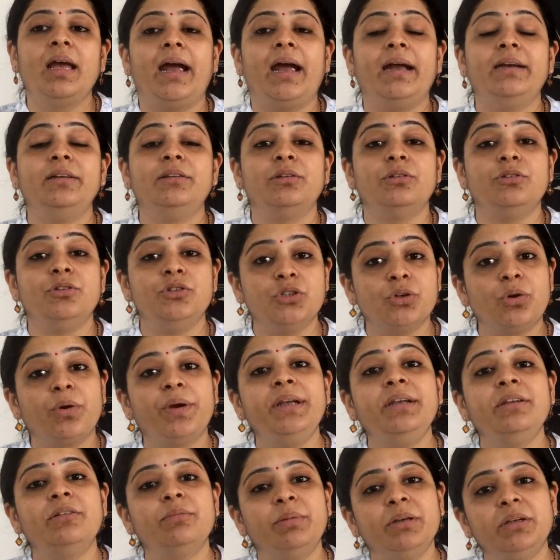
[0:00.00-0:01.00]
and the
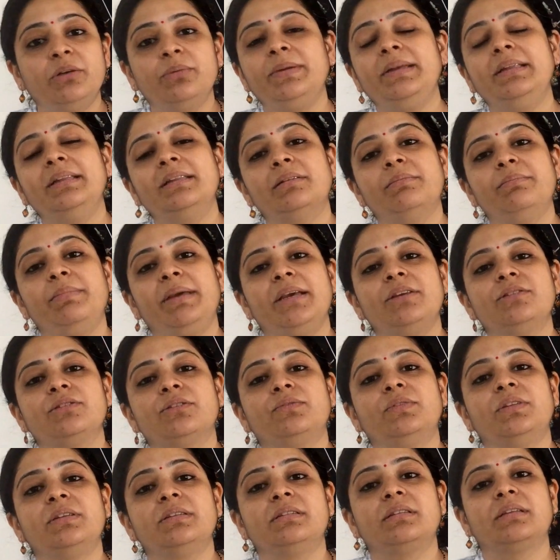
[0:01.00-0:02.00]
joint between the base
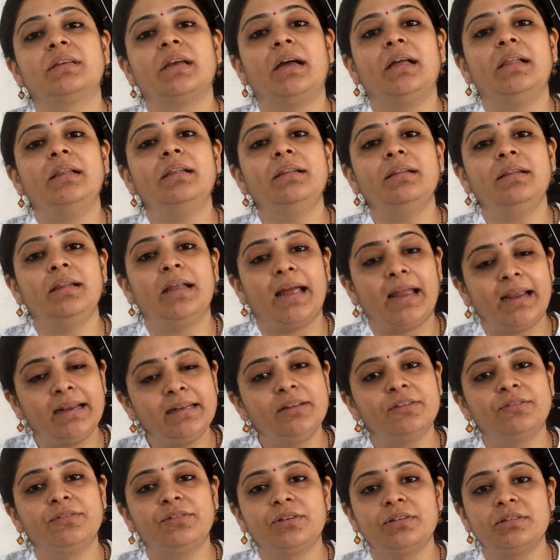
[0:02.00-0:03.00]
of the skull and
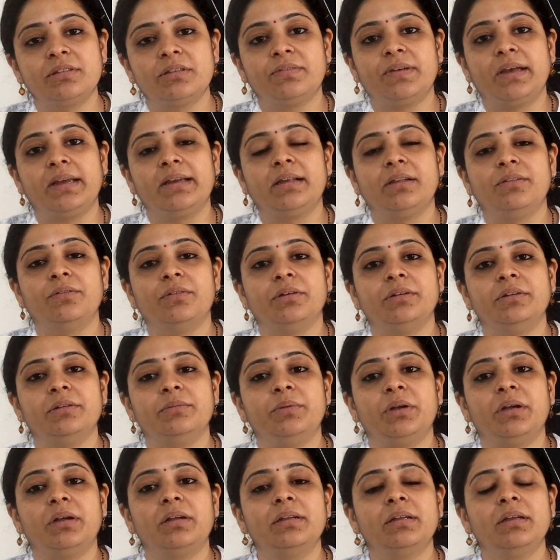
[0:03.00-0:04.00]
the first cervical
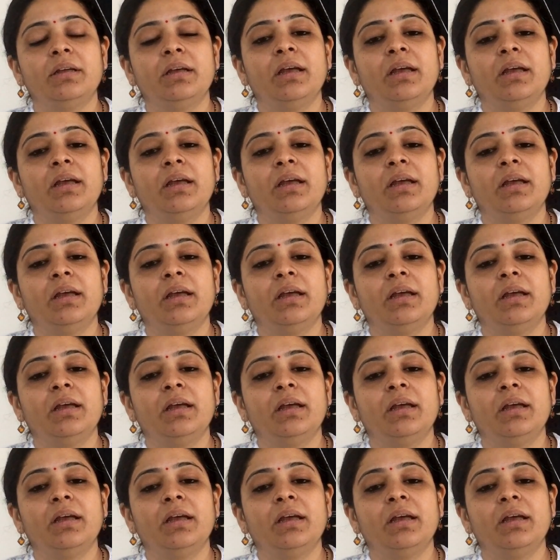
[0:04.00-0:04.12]
vertebra